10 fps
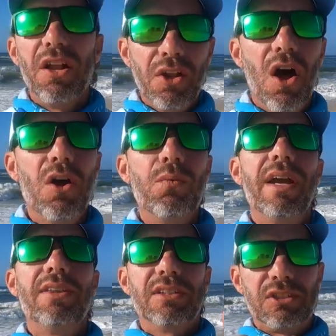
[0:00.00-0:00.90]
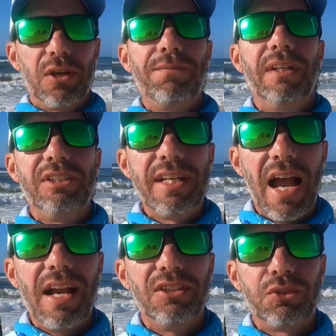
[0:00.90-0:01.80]
along with the surf
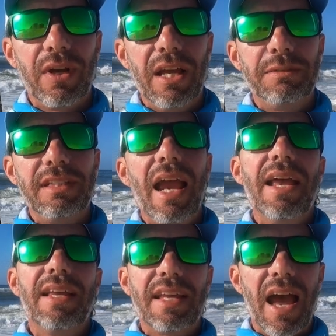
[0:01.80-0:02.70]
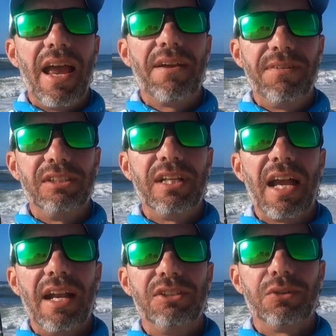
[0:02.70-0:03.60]
fishing guided trips and the kayak
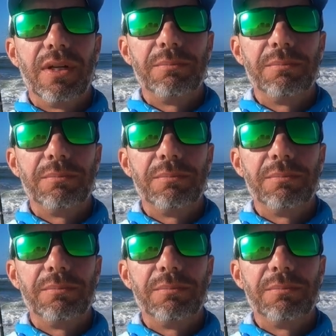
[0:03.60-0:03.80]
fishing guided